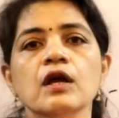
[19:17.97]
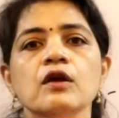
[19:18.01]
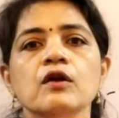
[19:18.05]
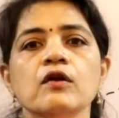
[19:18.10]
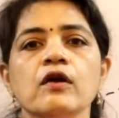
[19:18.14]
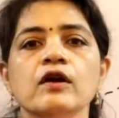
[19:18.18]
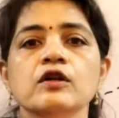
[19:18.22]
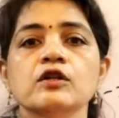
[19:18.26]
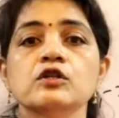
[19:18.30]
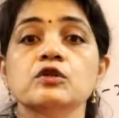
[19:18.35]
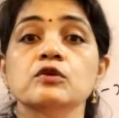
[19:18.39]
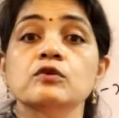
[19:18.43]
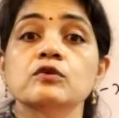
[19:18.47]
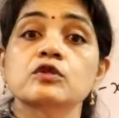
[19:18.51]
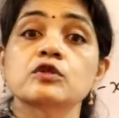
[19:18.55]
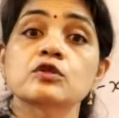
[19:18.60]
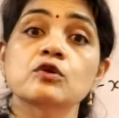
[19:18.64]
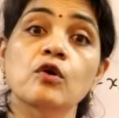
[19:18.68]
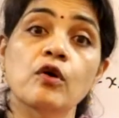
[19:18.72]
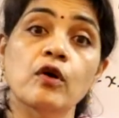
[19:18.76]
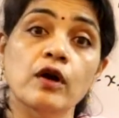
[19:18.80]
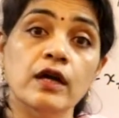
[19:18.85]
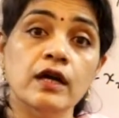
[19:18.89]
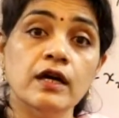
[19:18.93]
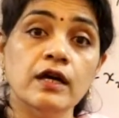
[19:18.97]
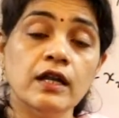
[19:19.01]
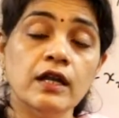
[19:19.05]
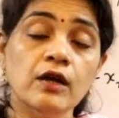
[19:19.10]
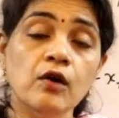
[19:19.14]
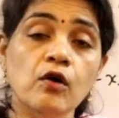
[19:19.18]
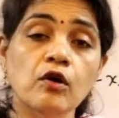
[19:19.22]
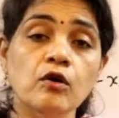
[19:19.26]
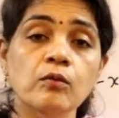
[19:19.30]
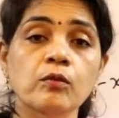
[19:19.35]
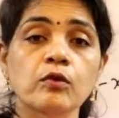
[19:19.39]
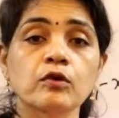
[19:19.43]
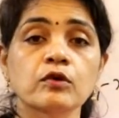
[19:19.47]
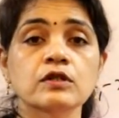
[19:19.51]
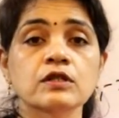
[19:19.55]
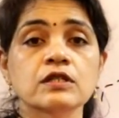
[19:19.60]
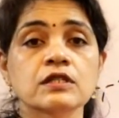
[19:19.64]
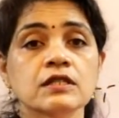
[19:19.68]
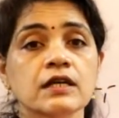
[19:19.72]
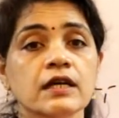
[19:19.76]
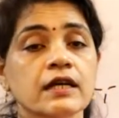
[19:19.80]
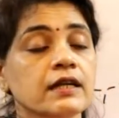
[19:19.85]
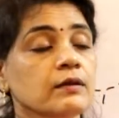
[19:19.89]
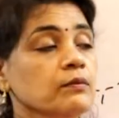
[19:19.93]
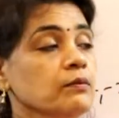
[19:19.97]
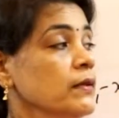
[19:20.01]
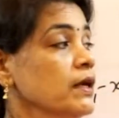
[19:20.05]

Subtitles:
you have to squaring on both sides,